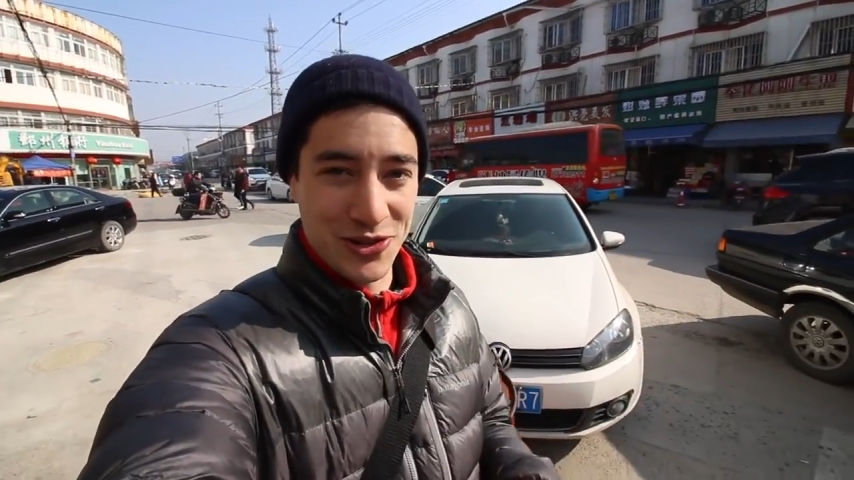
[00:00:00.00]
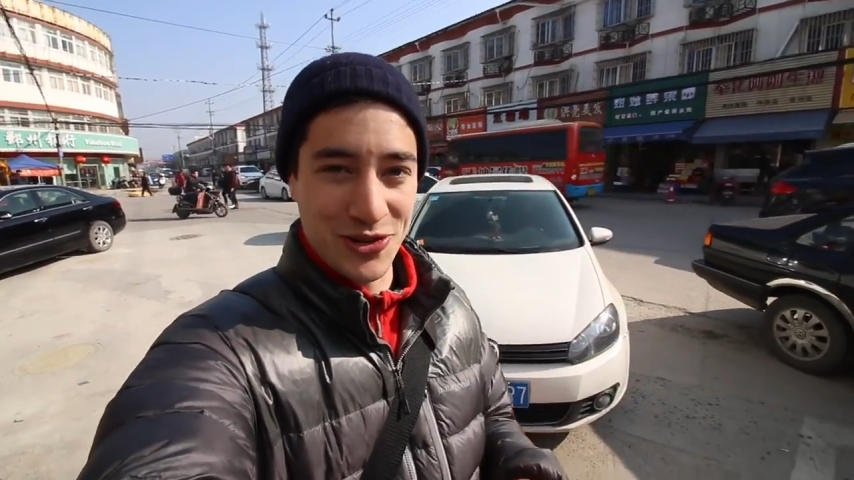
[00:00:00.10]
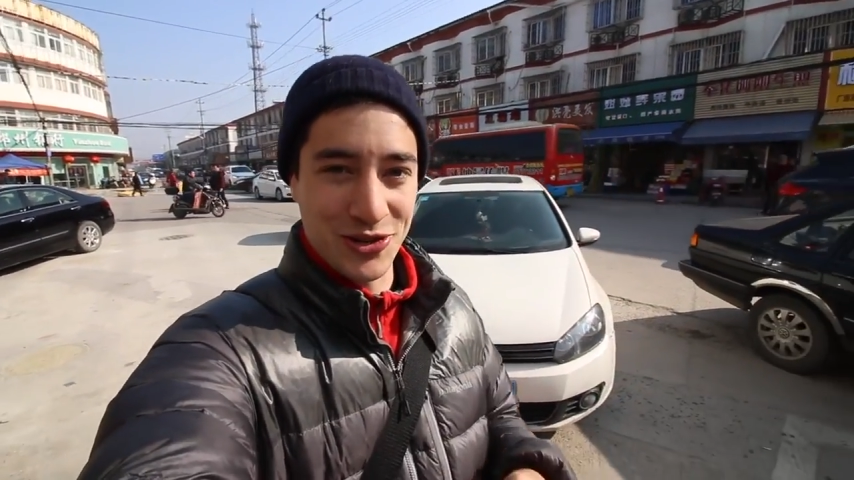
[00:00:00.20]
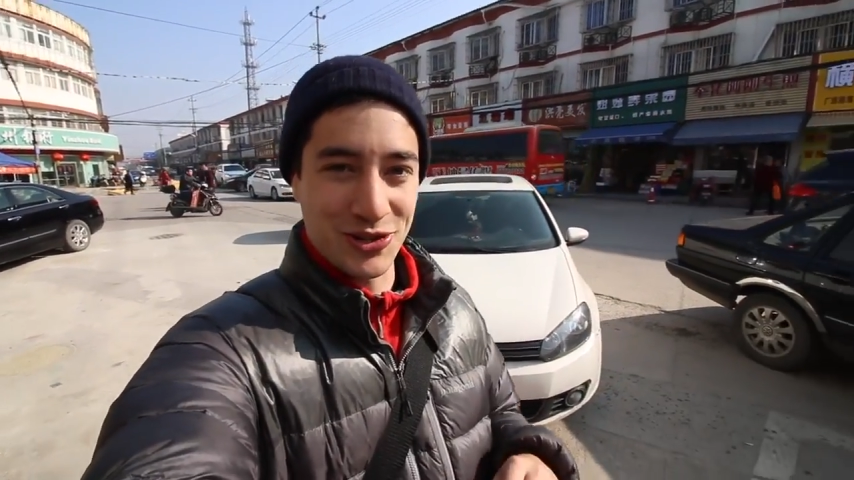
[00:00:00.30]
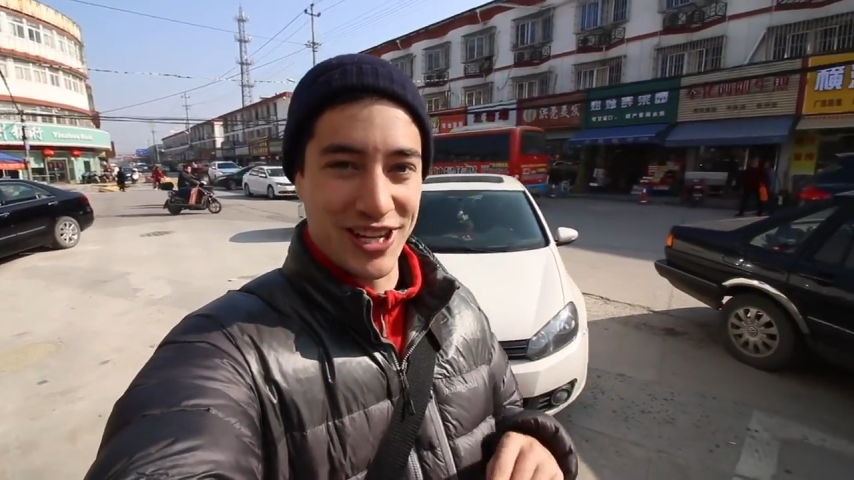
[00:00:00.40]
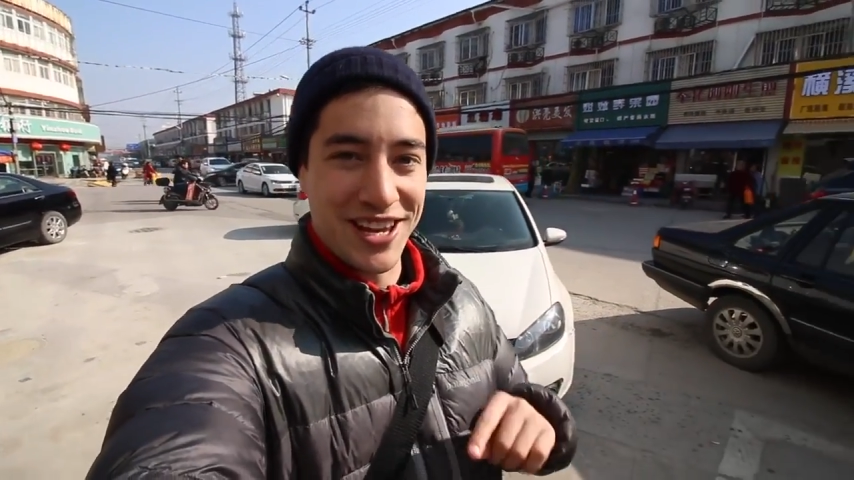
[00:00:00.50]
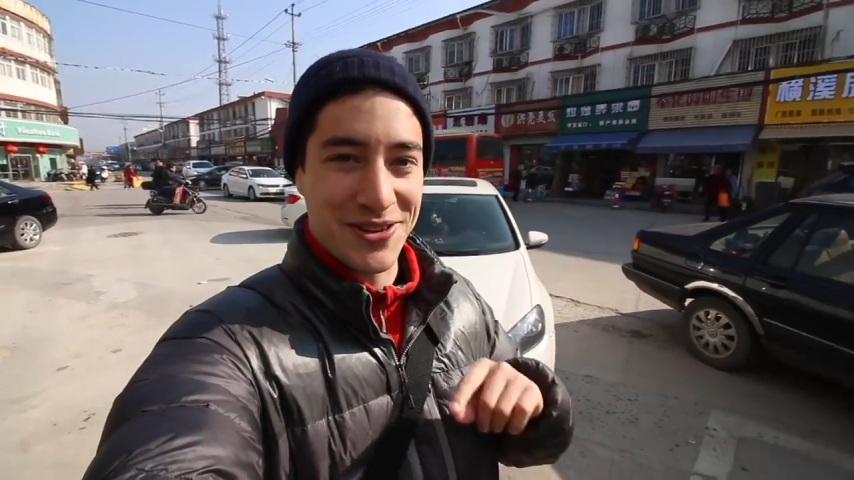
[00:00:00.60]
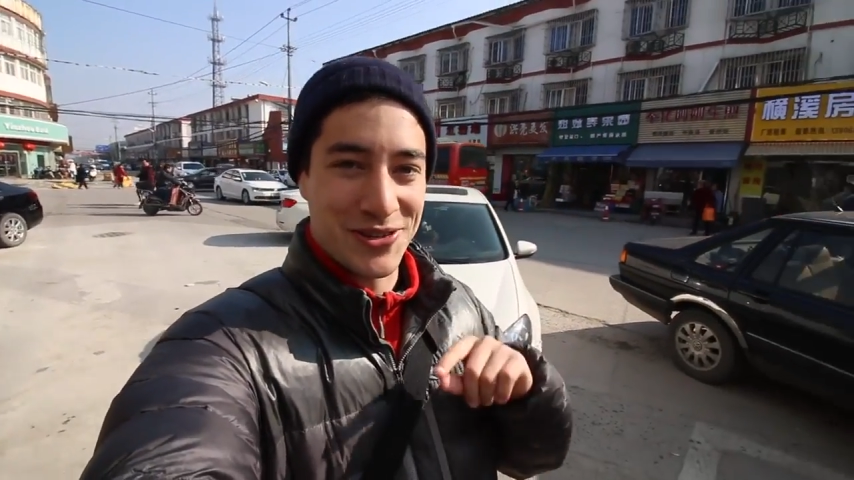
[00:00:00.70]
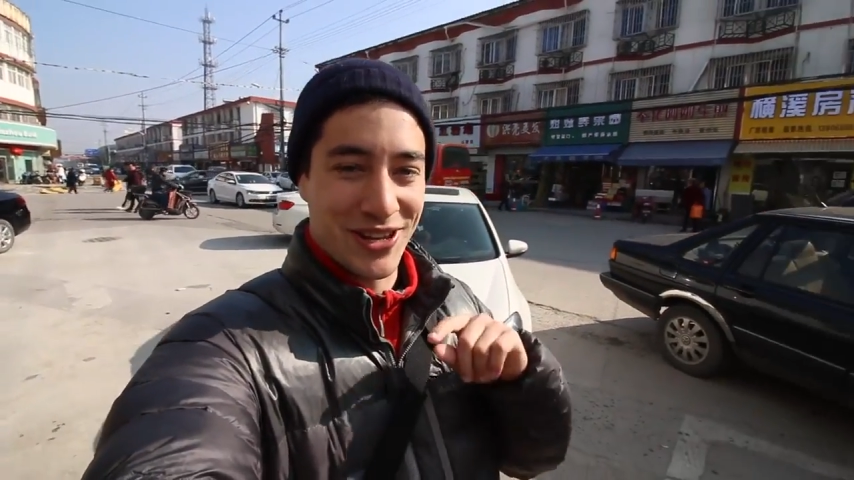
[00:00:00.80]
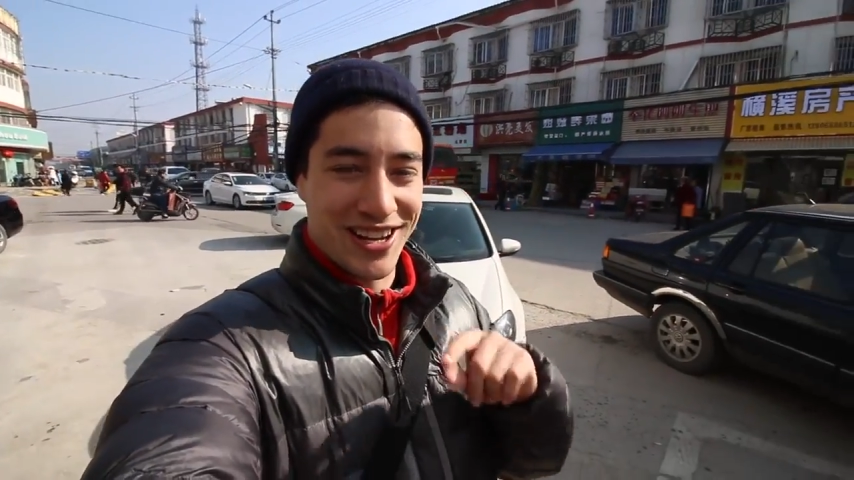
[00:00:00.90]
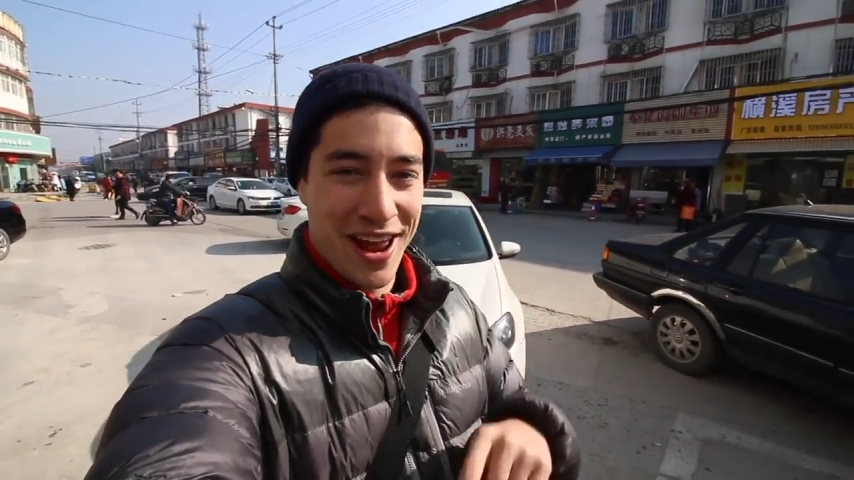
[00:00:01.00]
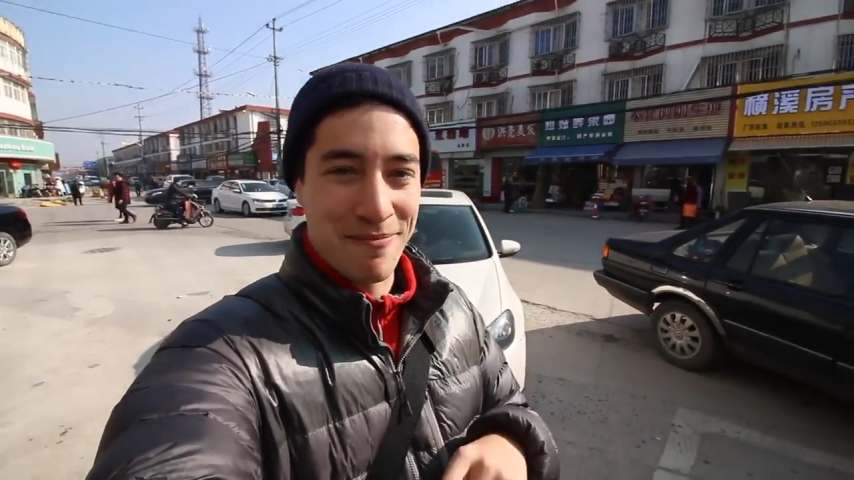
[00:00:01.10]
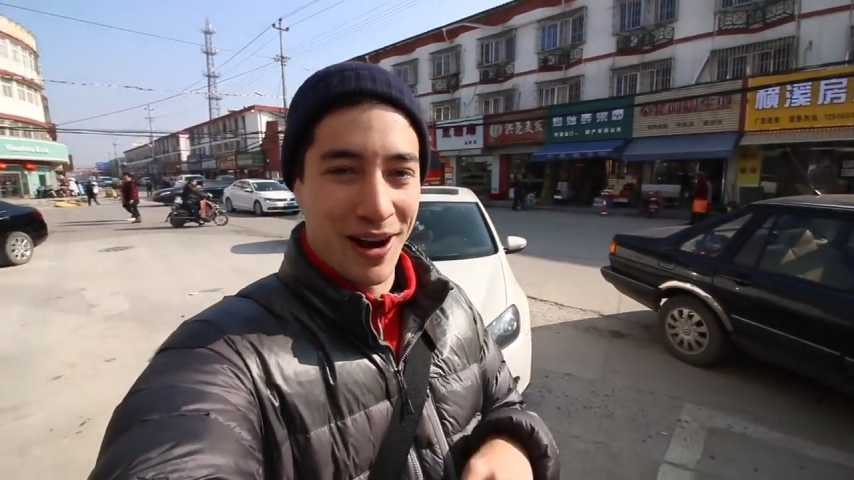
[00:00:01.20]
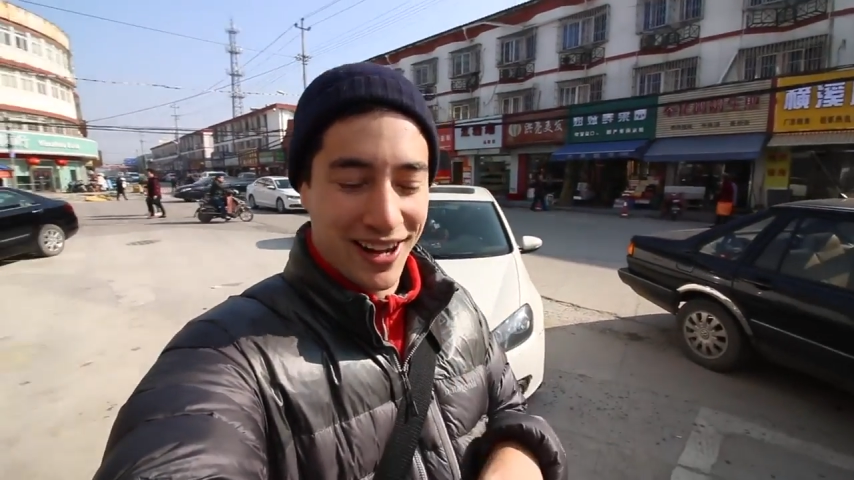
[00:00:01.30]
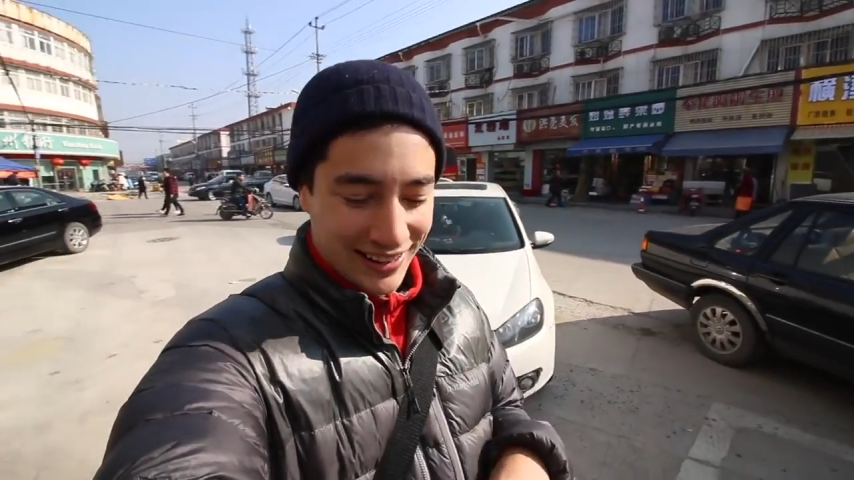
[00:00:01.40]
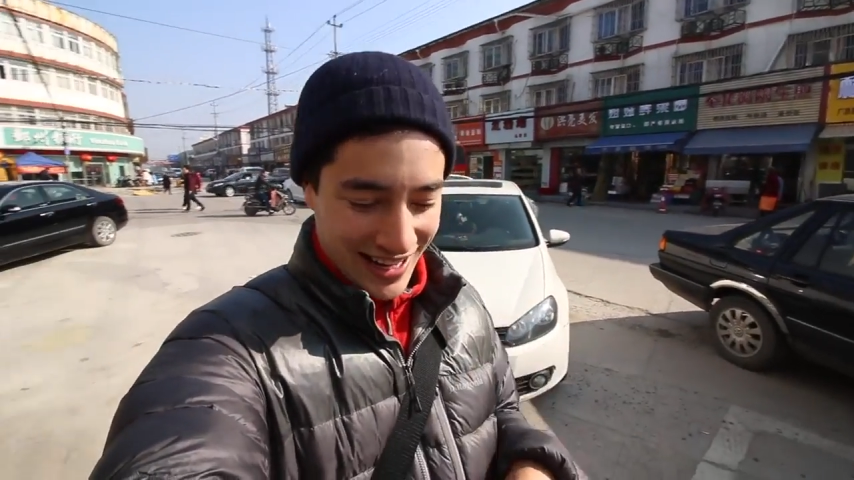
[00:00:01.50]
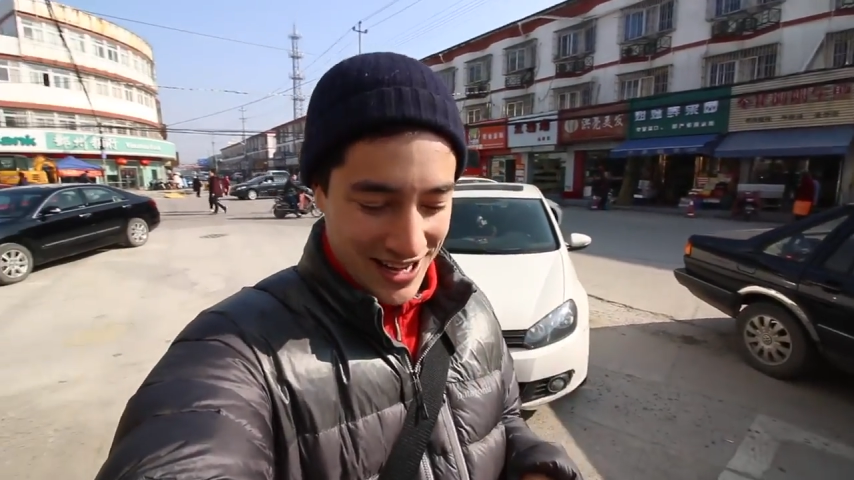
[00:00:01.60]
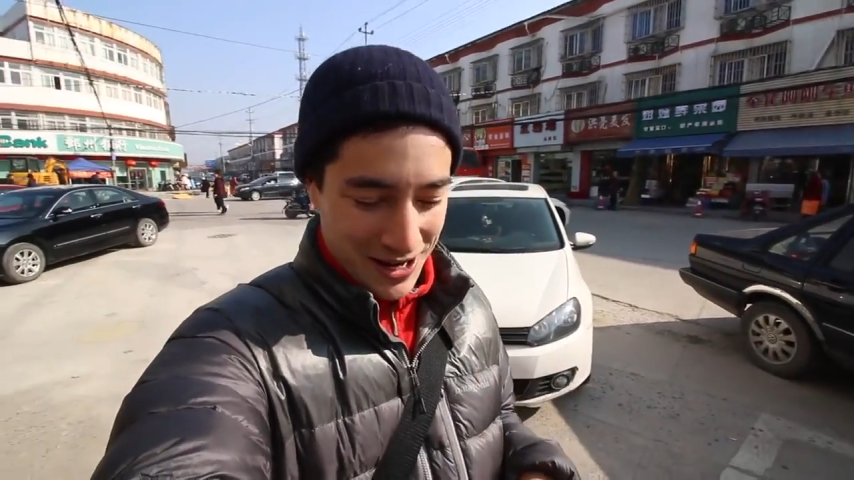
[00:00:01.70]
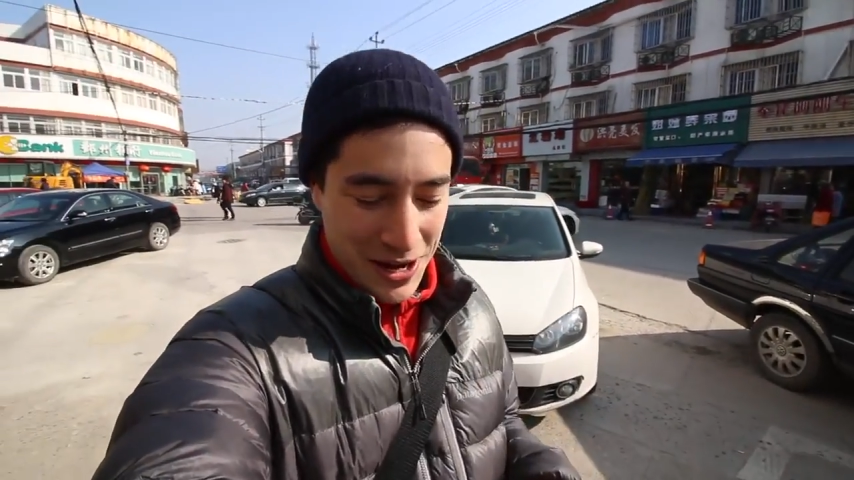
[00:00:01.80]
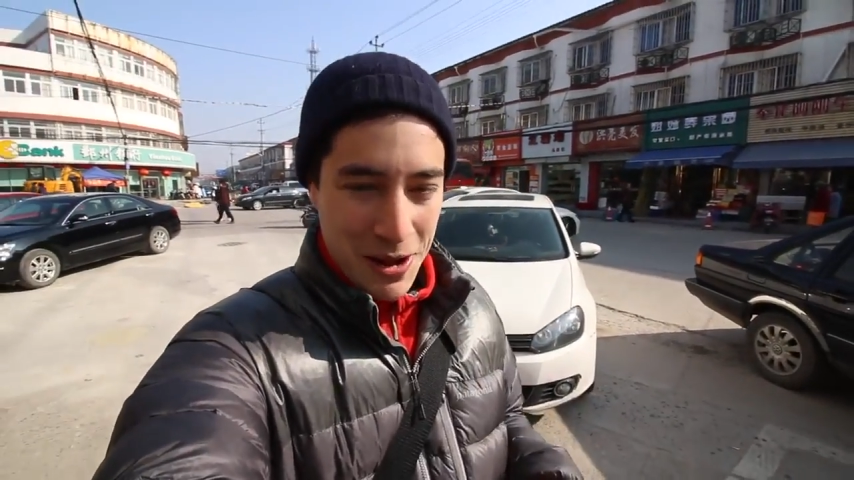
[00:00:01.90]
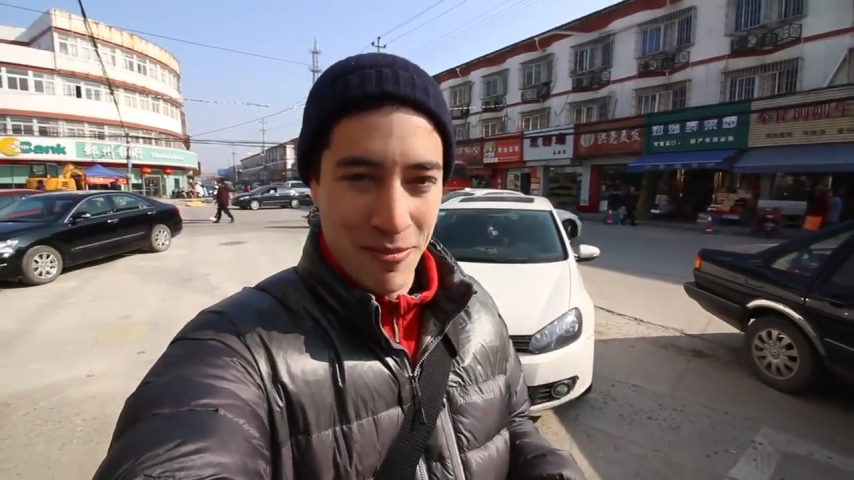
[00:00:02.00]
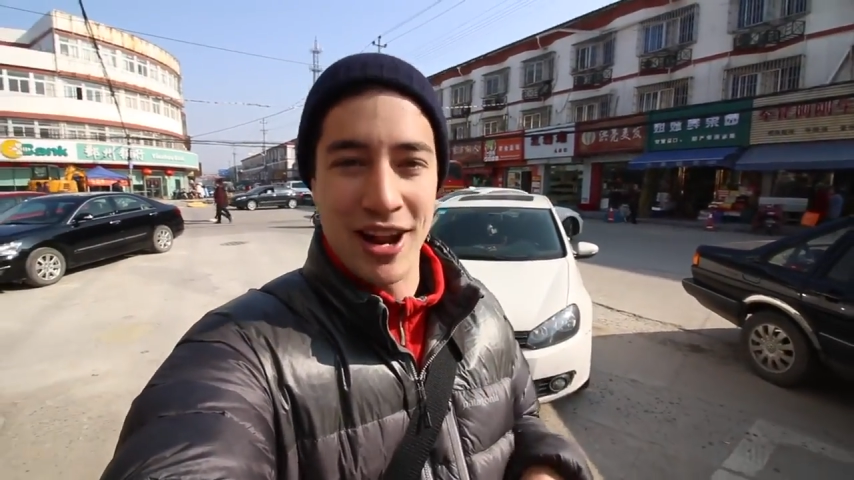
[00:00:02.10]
to take you to the night market later,